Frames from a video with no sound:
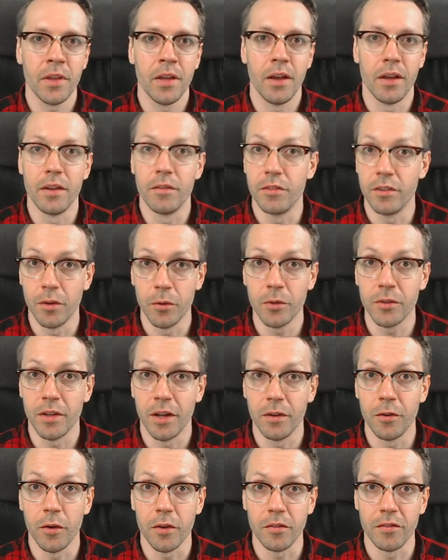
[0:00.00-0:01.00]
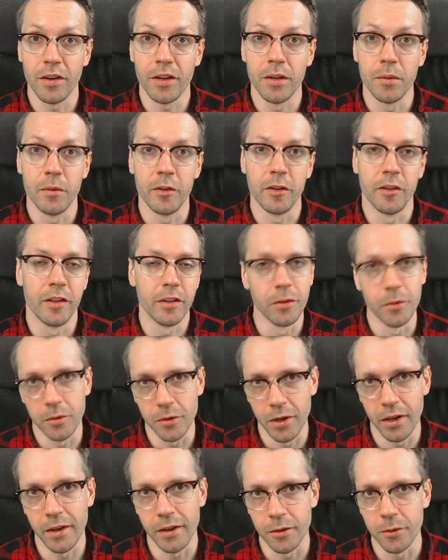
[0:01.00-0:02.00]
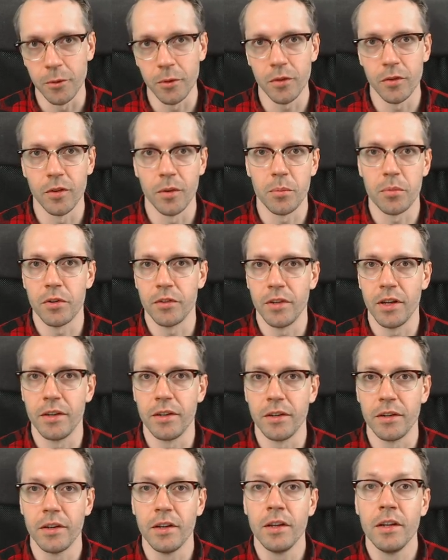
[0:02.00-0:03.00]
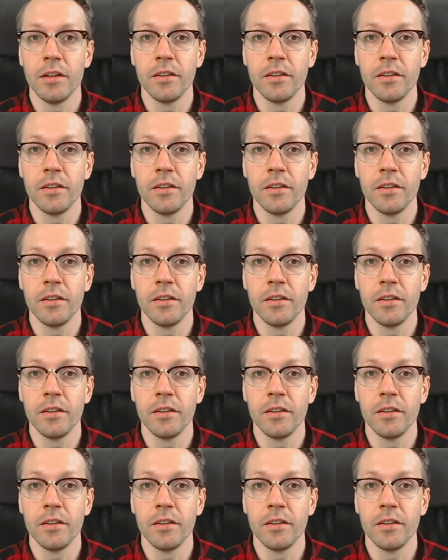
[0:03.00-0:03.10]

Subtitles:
And if those are not available, then you can use the presented